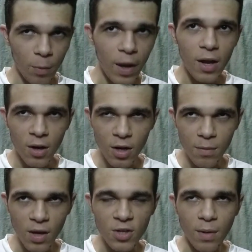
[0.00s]
ill by any
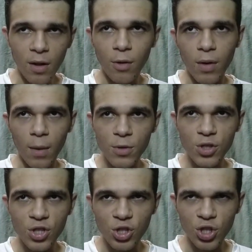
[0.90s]
means, by the way. I'm
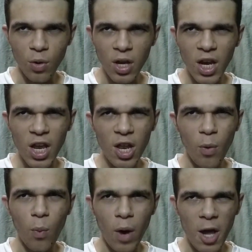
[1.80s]
just joking in
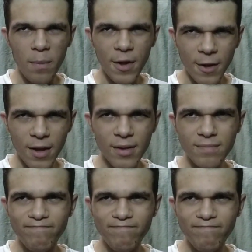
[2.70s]
a way, but like,